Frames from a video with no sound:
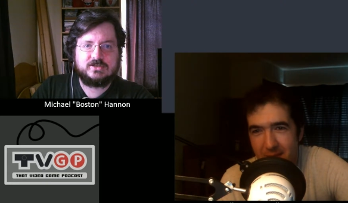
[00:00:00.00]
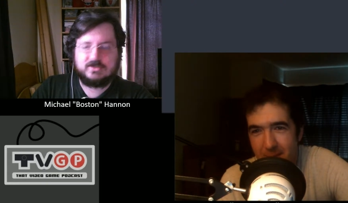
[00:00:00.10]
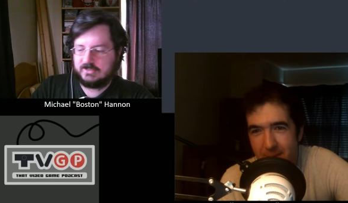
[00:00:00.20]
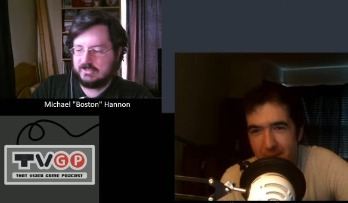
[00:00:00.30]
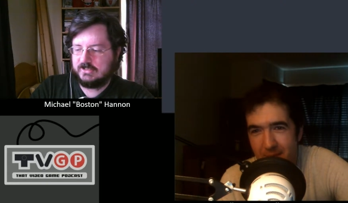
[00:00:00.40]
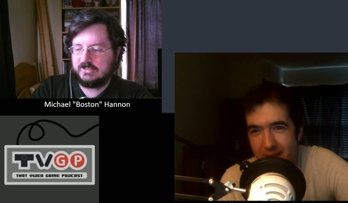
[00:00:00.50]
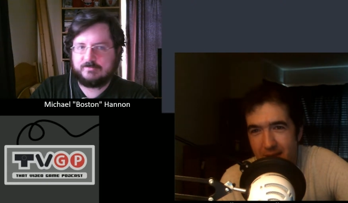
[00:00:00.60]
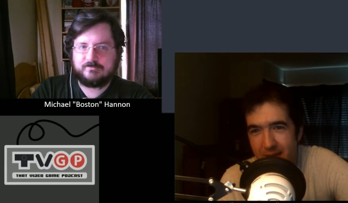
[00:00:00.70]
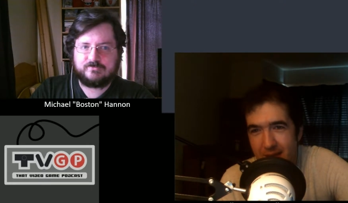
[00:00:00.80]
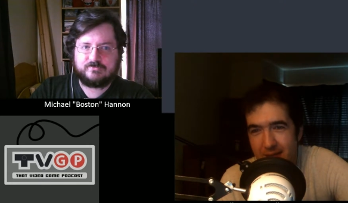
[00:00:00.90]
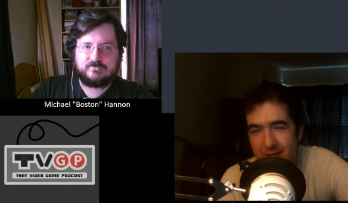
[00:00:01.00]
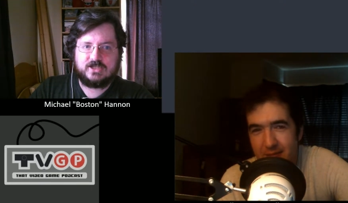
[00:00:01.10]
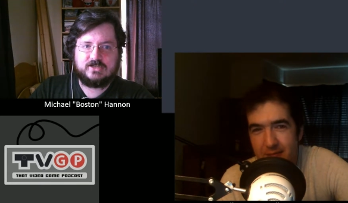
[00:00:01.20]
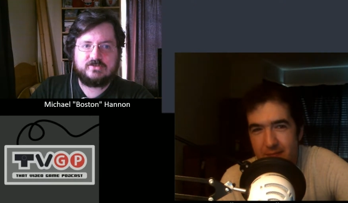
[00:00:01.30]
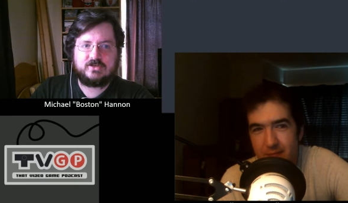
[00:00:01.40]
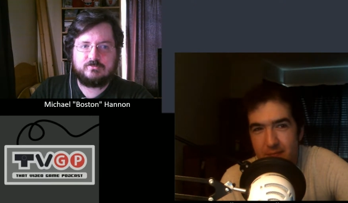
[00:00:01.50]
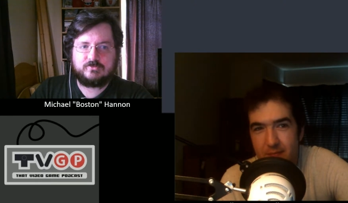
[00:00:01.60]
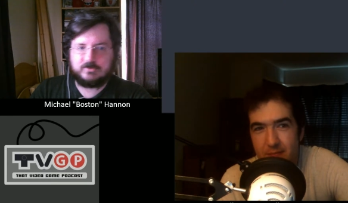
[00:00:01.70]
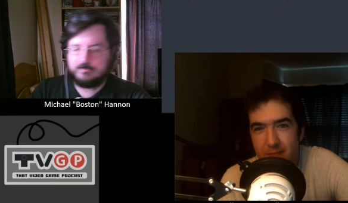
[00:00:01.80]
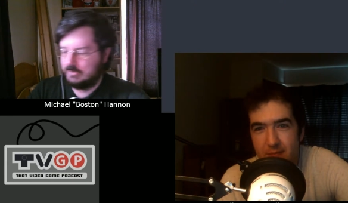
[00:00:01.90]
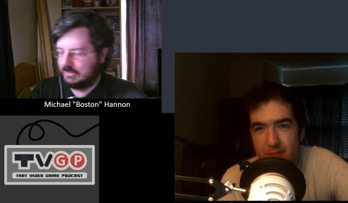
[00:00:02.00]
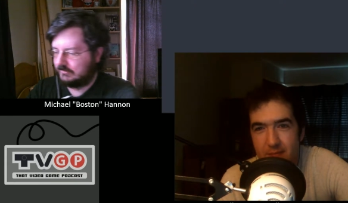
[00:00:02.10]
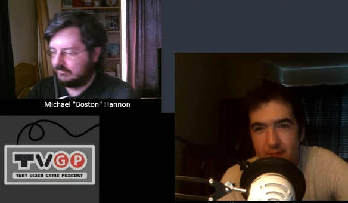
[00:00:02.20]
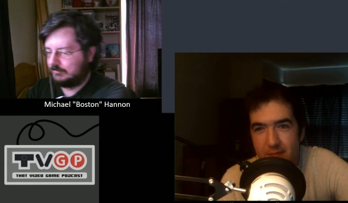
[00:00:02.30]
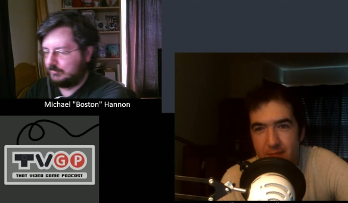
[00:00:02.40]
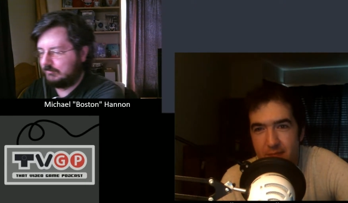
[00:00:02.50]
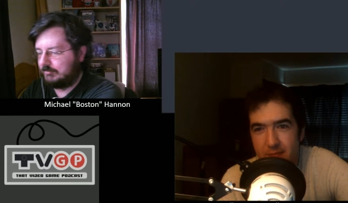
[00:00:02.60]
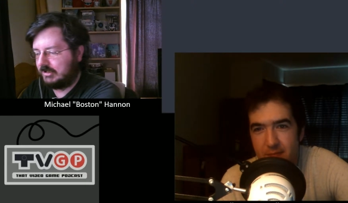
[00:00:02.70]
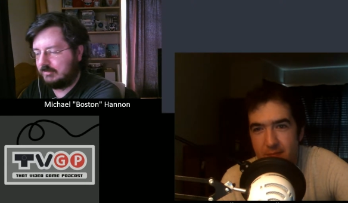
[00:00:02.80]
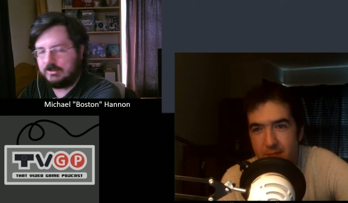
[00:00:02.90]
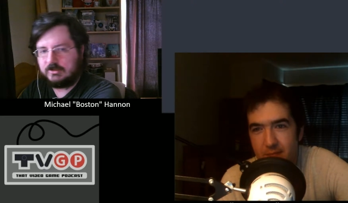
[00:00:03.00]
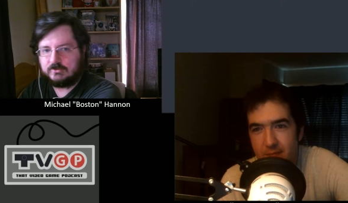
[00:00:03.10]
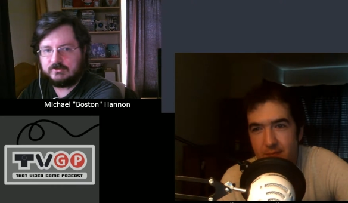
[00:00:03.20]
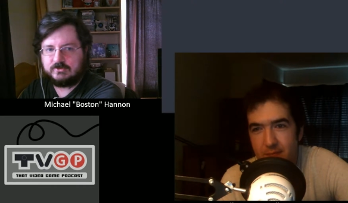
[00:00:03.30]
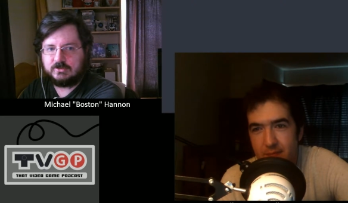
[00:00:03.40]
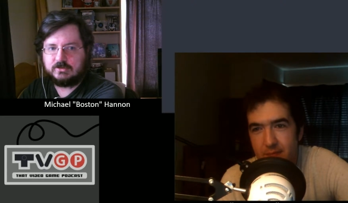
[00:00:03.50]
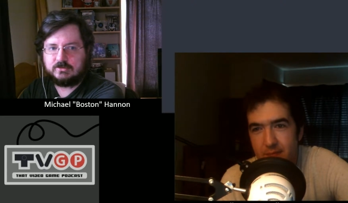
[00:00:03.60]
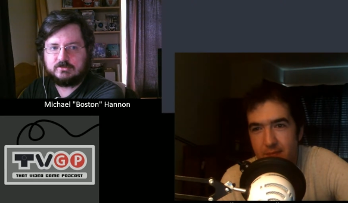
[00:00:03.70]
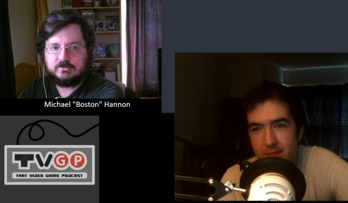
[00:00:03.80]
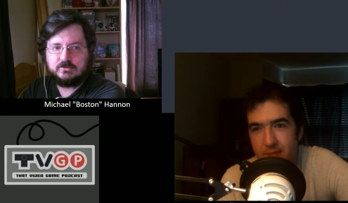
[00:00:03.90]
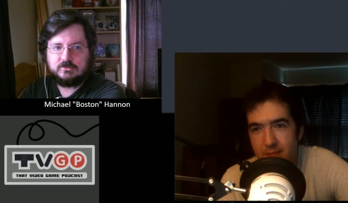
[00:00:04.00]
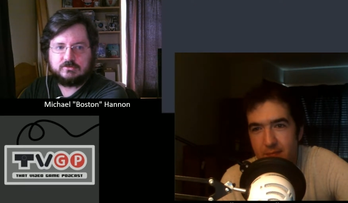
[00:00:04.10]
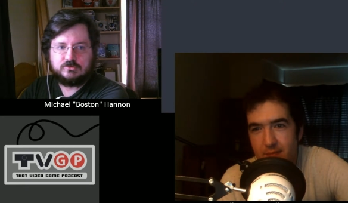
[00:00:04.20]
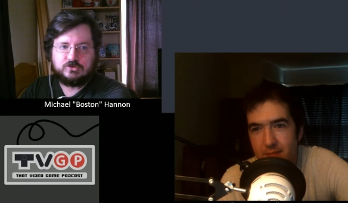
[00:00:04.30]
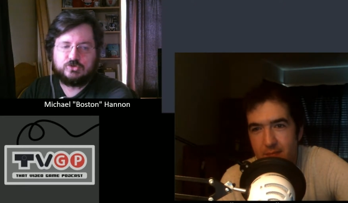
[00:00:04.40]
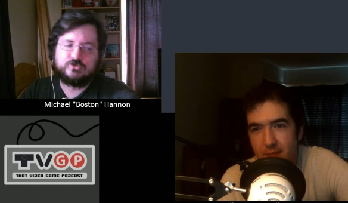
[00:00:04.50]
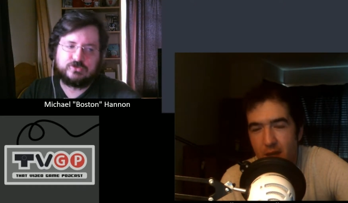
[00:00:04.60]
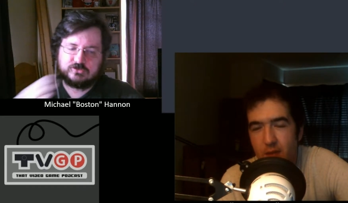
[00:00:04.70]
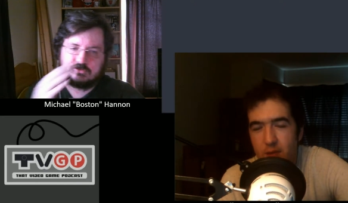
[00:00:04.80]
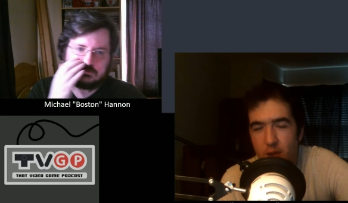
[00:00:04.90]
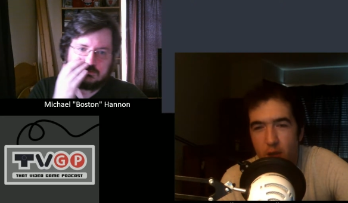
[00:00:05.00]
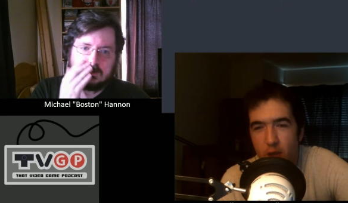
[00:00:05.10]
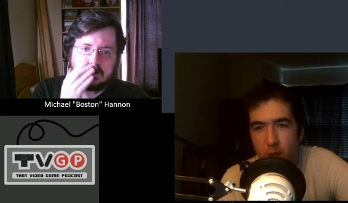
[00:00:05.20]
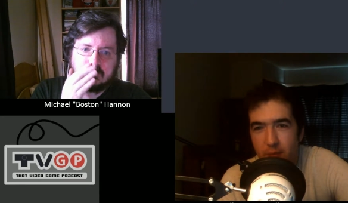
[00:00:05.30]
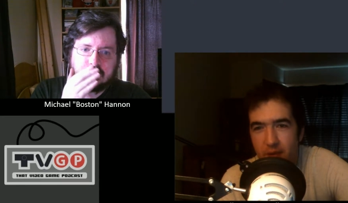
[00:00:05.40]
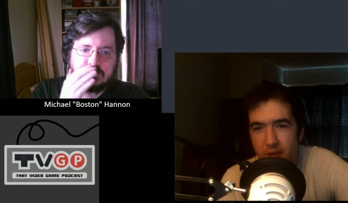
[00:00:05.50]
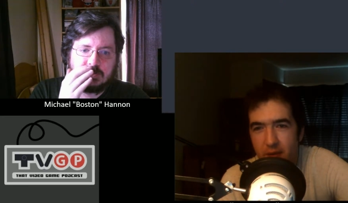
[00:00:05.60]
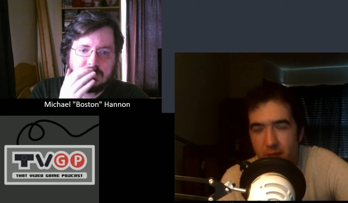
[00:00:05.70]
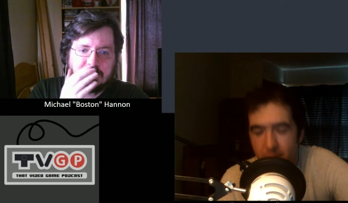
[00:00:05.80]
Speaker 1: Um, anytime something ends up with baby, it's uh usually just oh, one of those co op